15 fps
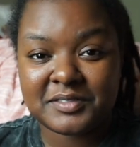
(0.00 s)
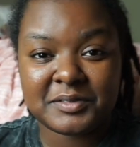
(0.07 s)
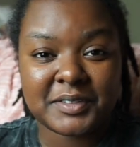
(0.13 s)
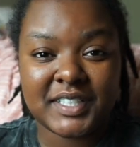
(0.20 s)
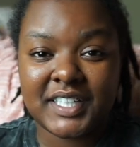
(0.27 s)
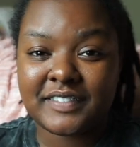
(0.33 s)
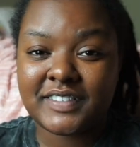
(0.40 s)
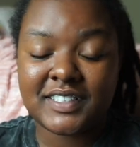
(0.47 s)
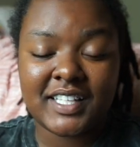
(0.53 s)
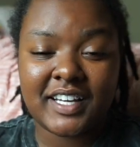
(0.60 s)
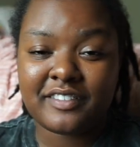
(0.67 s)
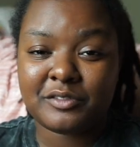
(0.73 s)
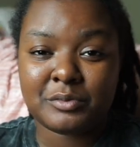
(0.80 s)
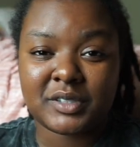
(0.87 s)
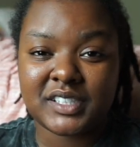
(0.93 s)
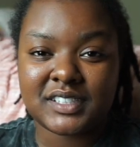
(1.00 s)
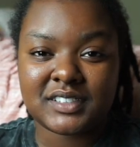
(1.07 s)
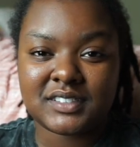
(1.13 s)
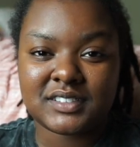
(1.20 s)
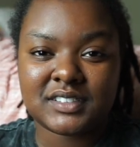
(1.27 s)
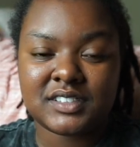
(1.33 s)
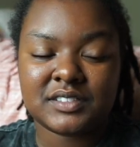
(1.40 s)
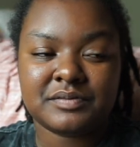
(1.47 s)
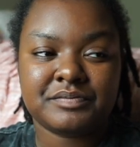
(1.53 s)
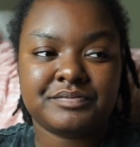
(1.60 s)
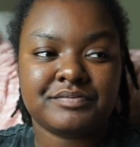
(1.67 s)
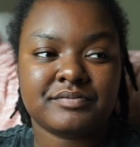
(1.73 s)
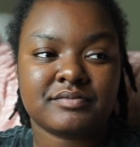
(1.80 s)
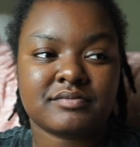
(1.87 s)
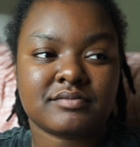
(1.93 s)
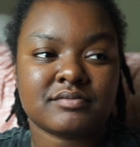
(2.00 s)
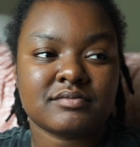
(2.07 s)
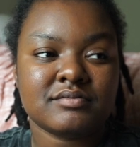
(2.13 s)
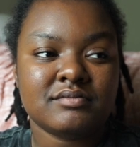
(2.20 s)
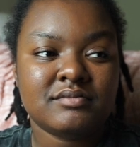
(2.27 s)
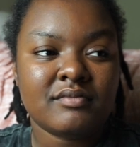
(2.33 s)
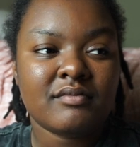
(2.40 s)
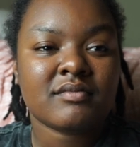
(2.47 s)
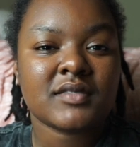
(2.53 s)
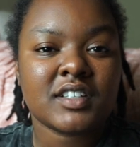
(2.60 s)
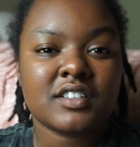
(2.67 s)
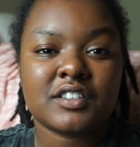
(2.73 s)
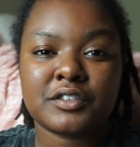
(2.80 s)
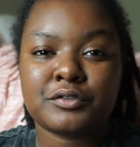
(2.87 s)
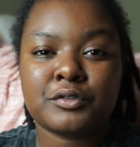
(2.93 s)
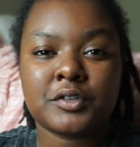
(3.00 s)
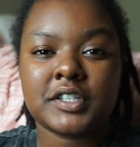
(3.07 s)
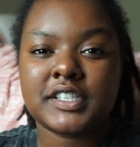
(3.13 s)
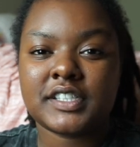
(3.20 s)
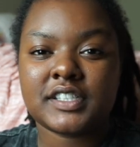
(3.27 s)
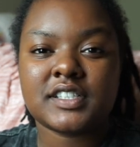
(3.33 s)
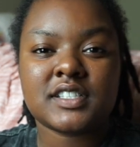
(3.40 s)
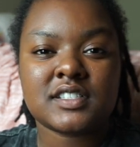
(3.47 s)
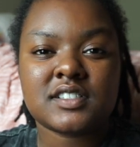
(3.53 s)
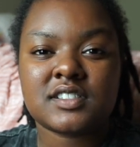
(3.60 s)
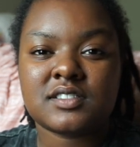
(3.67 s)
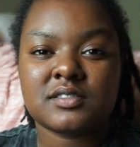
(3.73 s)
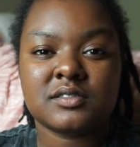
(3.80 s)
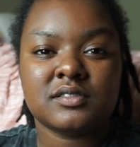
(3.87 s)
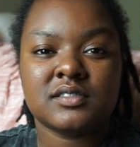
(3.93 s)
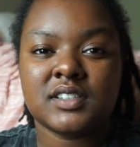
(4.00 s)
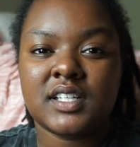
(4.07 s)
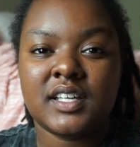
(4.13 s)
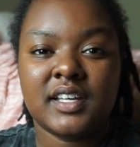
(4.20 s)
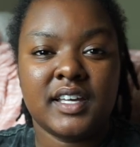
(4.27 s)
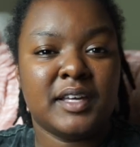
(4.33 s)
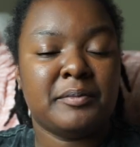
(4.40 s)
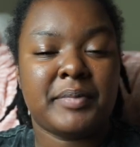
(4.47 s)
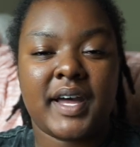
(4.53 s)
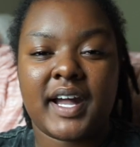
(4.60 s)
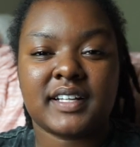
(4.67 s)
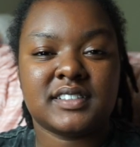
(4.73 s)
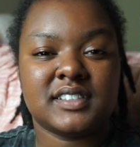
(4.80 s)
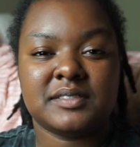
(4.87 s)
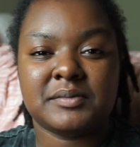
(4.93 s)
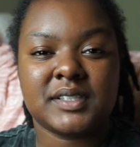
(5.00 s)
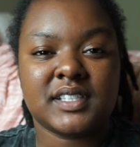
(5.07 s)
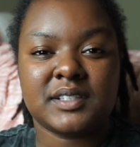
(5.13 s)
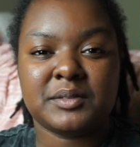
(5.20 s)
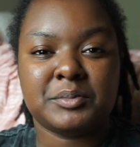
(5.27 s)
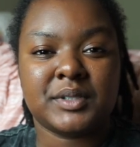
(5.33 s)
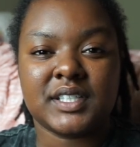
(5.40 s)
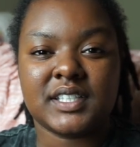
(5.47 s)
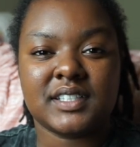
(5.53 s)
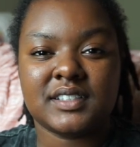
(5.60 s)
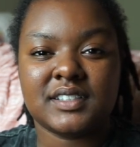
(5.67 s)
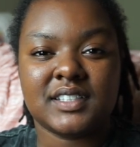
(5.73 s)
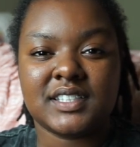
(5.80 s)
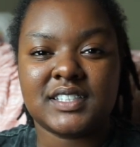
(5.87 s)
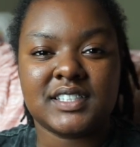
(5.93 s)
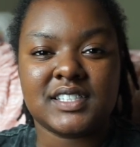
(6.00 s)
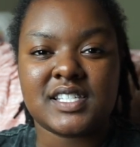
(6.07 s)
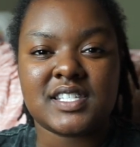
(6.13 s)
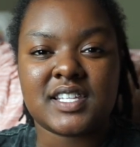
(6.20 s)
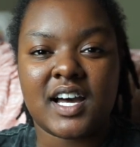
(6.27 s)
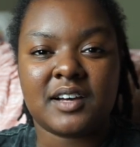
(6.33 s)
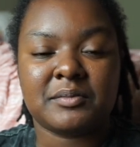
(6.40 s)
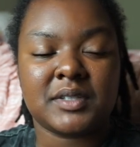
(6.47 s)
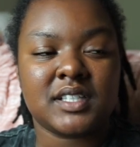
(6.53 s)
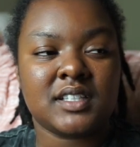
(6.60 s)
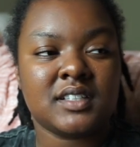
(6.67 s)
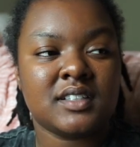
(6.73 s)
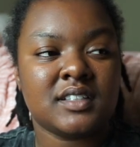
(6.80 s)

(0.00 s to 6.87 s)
whatever life brings. The 4 years impacted me, but it didn't stop me.